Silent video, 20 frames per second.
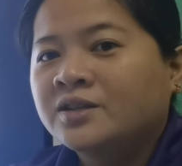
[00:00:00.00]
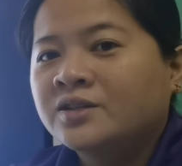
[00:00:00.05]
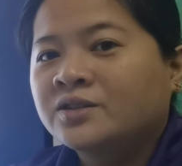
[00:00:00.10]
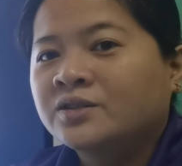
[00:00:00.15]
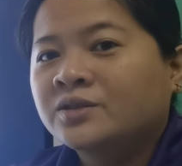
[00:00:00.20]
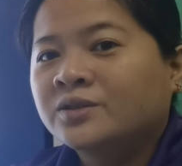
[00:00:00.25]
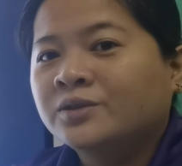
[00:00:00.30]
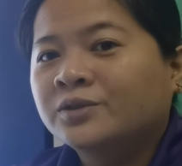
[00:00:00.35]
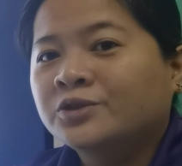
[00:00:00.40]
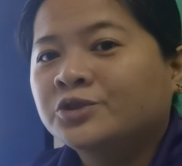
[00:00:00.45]

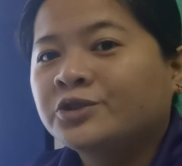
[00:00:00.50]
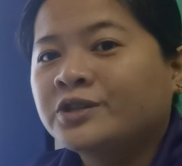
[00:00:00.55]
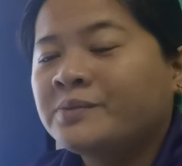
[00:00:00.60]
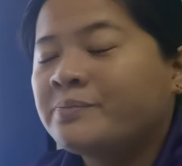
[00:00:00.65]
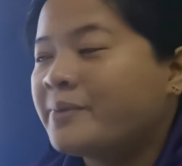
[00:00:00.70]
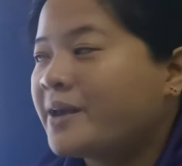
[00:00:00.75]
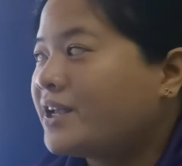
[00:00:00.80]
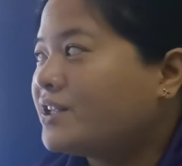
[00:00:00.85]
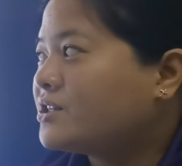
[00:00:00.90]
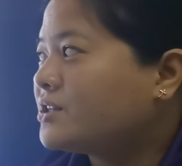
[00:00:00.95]
So
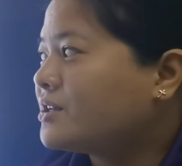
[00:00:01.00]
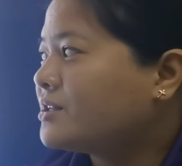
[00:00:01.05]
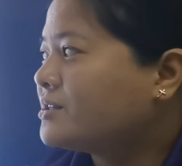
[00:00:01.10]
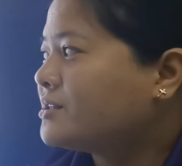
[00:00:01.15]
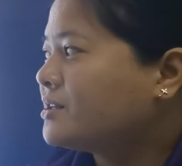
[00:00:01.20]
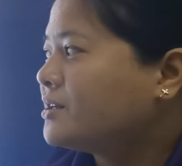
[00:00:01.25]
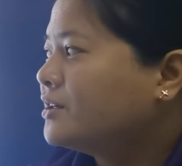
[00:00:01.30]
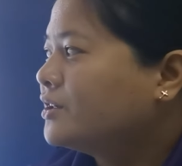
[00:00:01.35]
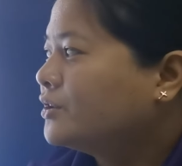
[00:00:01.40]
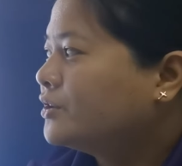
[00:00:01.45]
3
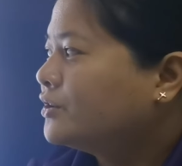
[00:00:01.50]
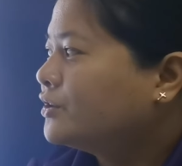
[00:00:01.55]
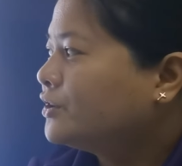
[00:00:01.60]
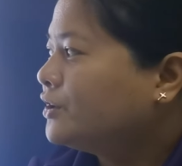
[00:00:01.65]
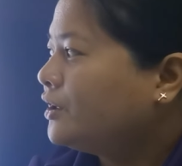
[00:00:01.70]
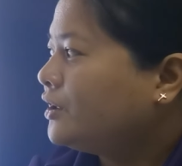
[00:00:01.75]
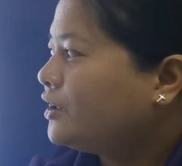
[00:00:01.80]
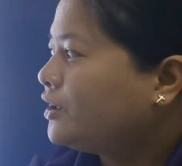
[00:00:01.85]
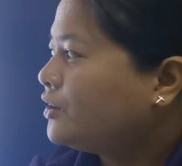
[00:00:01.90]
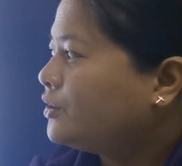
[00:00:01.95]
pages,
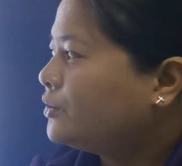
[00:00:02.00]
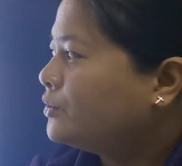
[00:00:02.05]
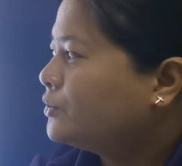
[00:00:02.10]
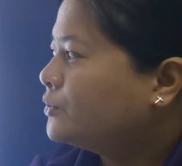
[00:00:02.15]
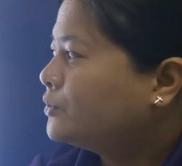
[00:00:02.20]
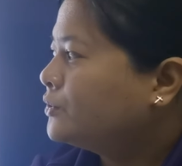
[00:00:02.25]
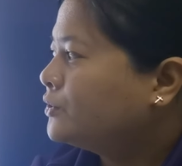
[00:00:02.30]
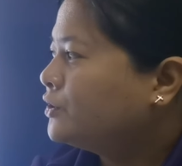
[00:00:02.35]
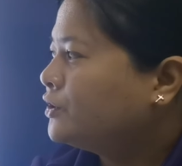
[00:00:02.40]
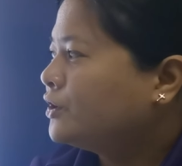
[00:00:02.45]

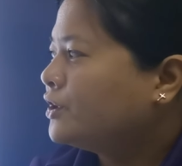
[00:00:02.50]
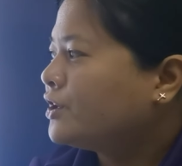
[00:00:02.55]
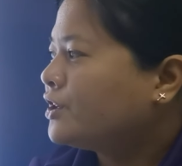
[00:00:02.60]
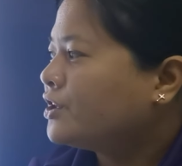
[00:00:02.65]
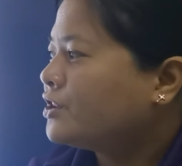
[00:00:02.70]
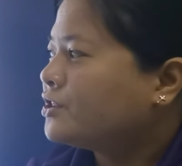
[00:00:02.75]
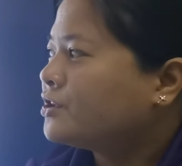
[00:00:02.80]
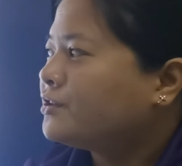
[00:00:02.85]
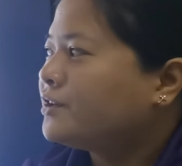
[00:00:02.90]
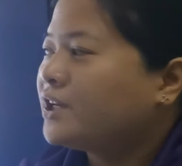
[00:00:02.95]
32,
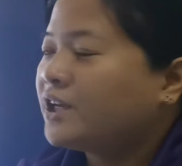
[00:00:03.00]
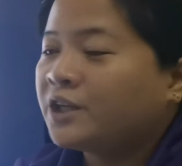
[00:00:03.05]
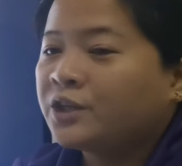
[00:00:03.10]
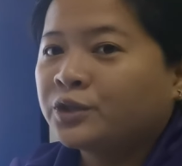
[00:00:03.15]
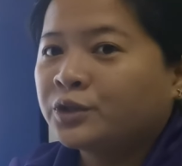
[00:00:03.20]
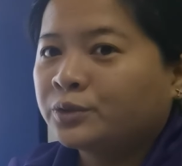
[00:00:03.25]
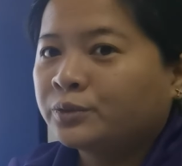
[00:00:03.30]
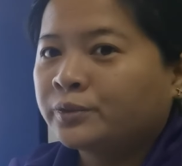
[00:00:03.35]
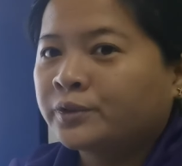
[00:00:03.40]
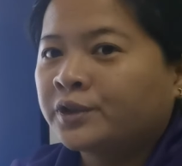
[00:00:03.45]
33
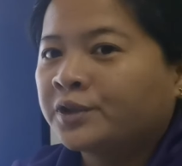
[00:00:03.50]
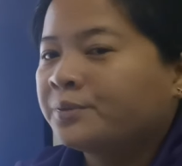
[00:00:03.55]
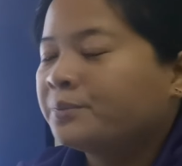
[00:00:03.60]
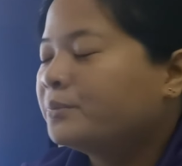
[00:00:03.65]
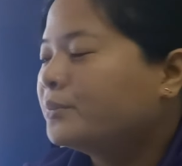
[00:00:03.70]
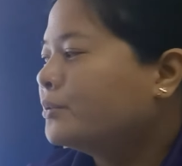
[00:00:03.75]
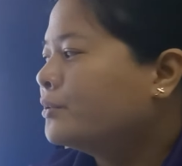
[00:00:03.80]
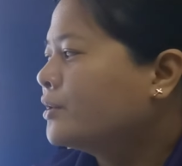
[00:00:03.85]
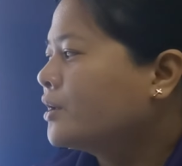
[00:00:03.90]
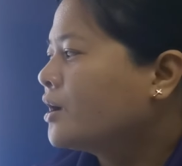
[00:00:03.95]
in your
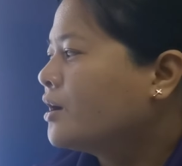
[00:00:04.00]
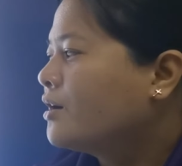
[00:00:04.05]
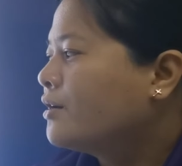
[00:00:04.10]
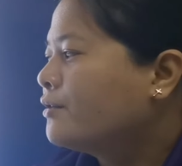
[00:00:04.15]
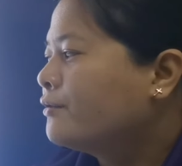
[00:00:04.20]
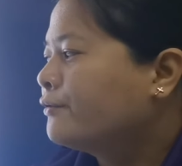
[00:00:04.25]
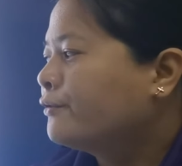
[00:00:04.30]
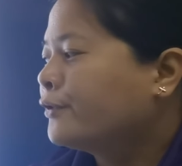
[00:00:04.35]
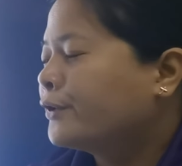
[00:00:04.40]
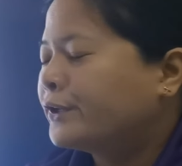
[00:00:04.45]
workbook,
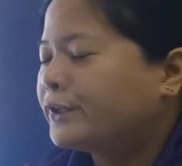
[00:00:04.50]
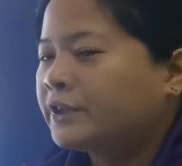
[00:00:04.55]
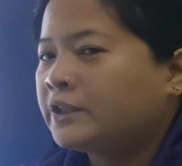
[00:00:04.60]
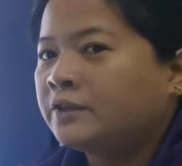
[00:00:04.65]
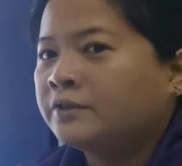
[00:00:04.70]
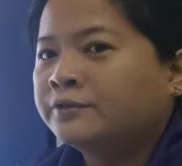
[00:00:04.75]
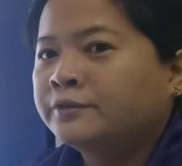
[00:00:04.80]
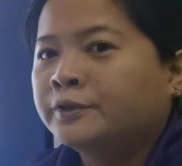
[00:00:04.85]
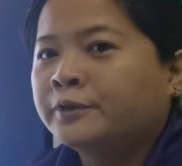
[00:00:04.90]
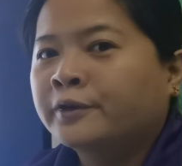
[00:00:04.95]

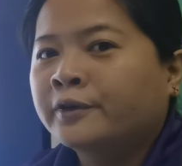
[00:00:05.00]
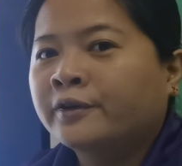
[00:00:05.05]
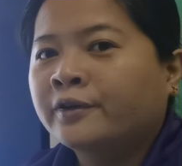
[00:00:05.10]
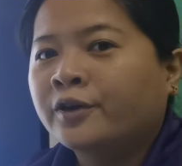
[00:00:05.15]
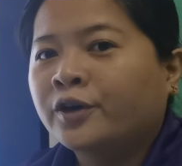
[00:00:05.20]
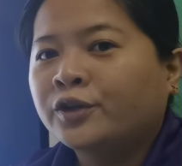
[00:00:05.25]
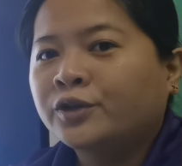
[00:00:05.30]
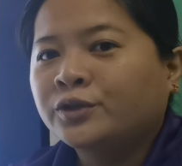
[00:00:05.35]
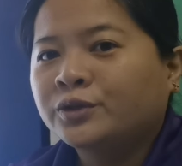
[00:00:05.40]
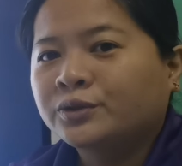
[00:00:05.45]
44
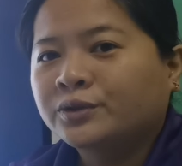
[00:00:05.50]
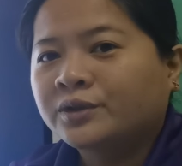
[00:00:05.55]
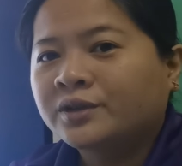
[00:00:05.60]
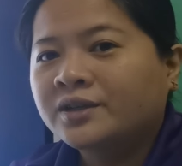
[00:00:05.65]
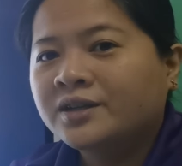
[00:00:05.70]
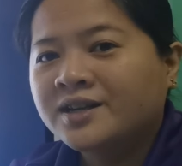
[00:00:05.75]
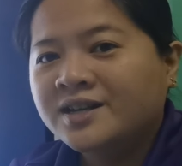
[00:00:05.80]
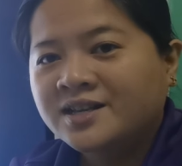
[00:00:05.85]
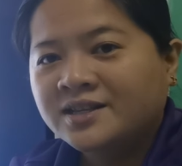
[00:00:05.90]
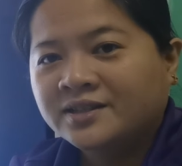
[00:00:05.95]
on
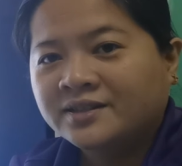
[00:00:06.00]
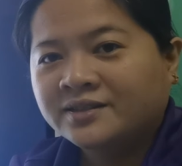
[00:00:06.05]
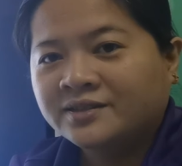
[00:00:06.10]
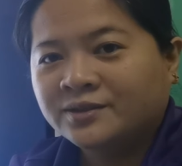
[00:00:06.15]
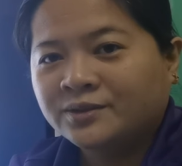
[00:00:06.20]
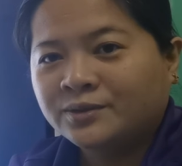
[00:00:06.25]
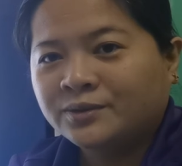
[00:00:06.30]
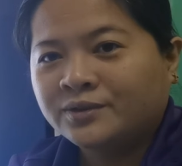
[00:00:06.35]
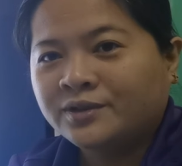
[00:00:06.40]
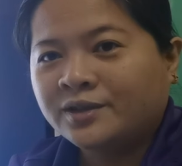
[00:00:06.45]
your
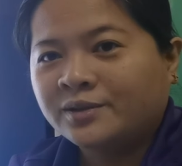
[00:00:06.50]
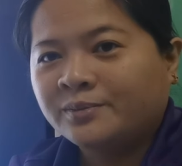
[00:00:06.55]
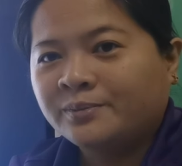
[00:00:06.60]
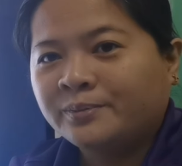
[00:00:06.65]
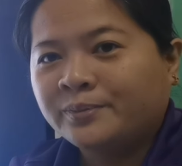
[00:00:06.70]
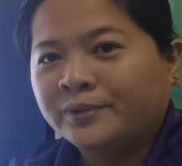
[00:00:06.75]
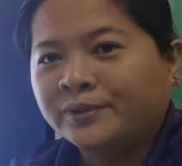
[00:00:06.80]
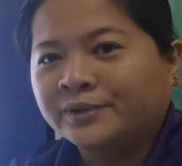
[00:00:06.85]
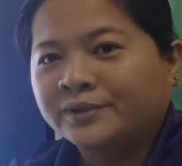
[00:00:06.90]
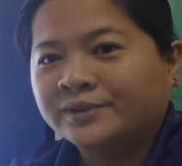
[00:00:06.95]

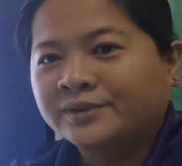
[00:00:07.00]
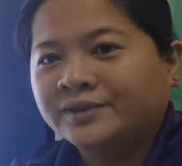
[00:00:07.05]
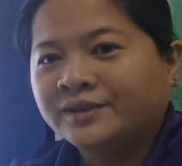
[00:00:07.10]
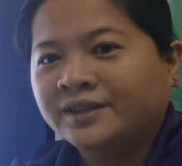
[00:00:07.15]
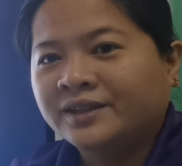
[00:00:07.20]
student book.